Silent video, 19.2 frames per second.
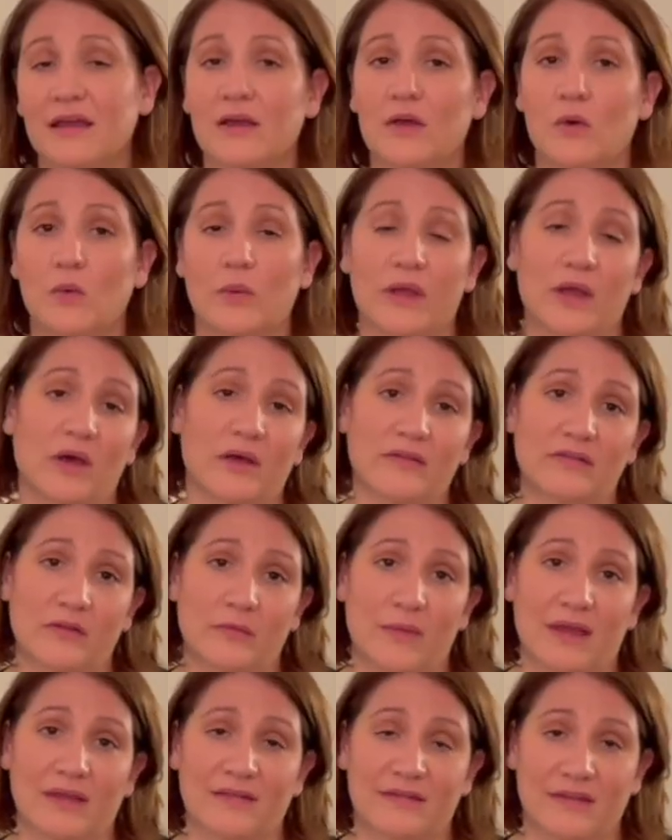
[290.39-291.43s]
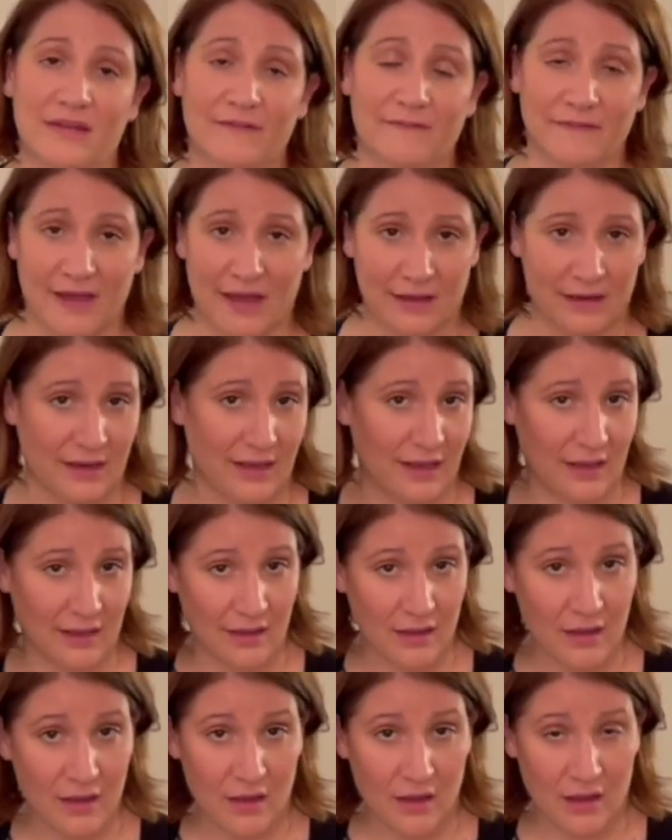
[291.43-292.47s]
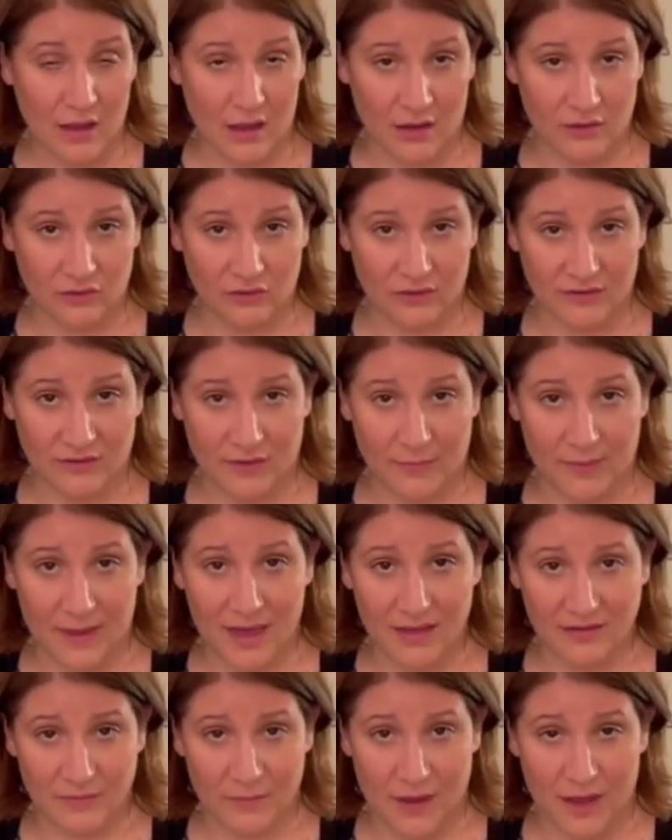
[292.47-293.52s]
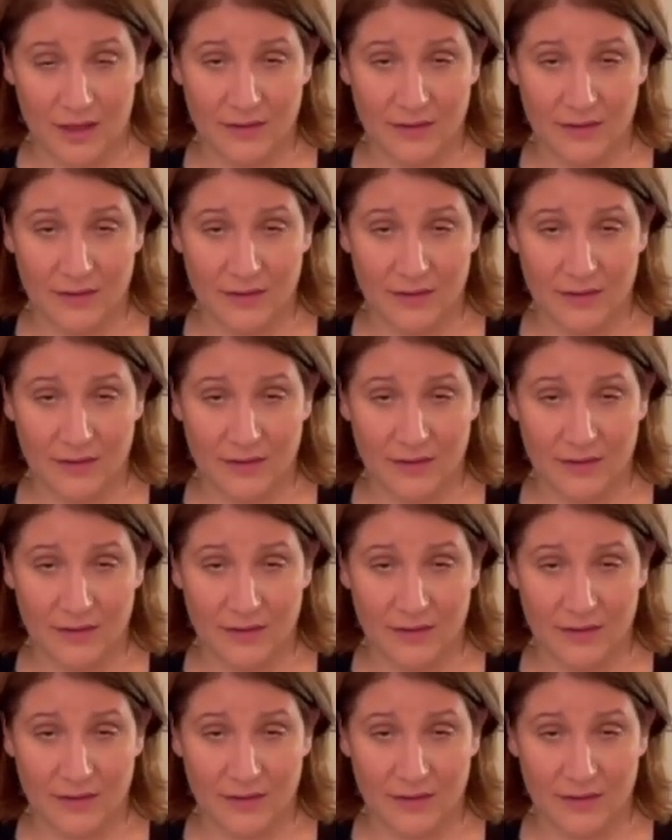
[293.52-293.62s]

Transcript: We also may see flattening on just the back spot, and